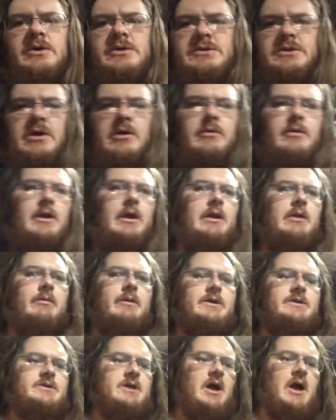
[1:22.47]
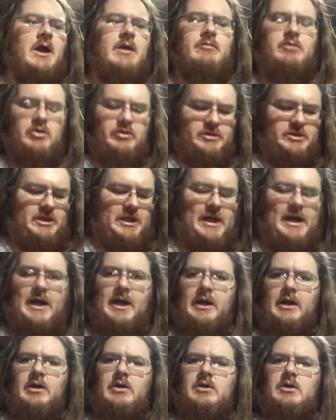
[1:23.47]
So anyways, I'm going to
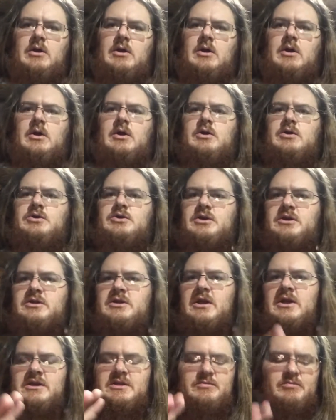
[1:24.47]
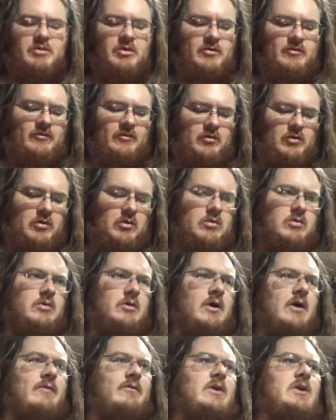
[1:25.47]
add just a spoonful
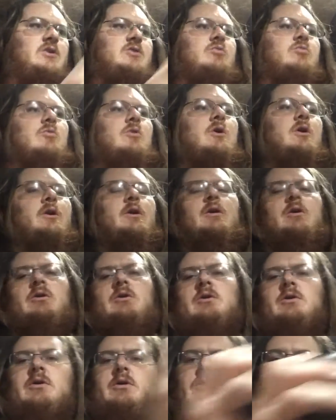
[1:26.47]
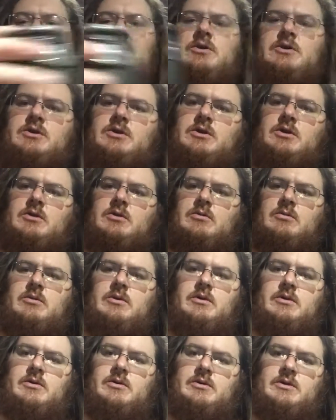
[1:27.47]
of each one to
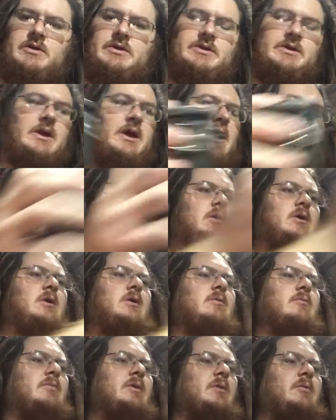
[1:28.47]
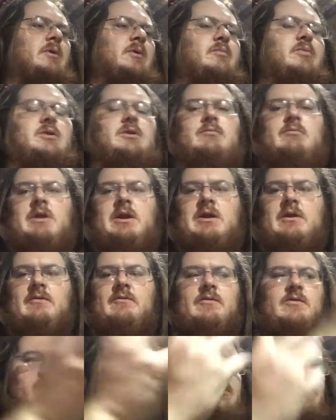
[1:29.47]
this guy. But I want to put the meat in
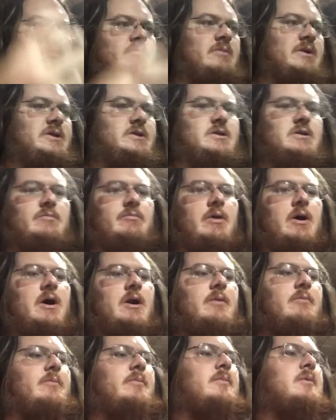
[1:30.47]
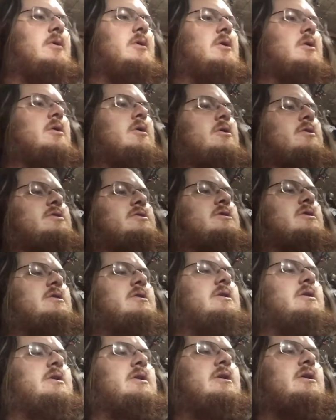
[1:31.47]
first so the meat's in the bottom, so
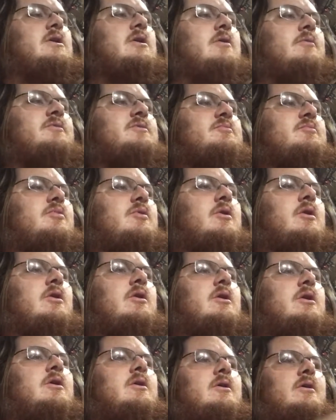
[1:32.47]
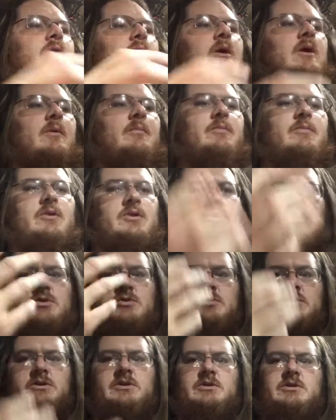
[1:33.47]
that it helps boil up the
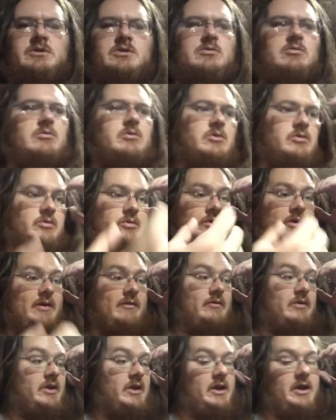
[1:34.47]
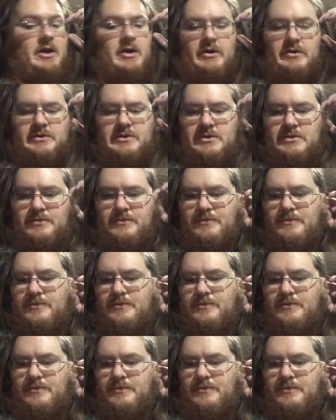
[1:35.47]
juices through everything else.